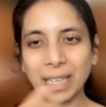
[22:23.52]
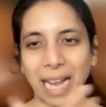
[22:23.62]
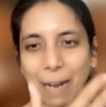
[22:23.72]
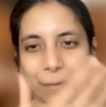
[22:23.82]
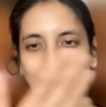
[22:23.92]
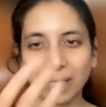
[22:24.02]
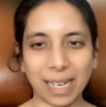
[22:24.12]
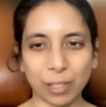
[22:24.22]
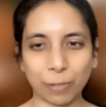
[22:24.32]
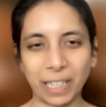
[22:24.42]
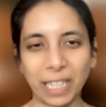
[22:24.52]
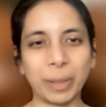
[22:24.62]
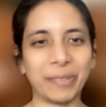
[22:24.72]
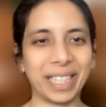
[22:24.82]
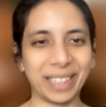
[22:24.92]
have the class of
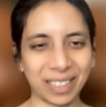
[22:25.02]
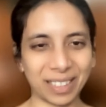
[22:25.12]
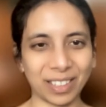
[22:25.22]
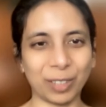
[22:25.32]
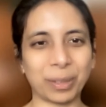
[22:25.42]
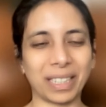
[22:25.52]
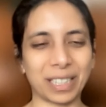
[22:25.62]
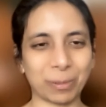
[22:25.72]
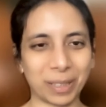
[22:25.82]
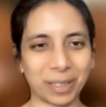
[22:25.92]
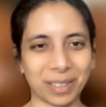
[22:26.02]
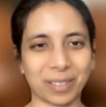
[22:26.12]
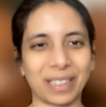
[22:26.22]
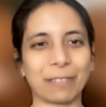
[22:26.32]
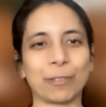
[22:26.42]
equivariant neural networks, right?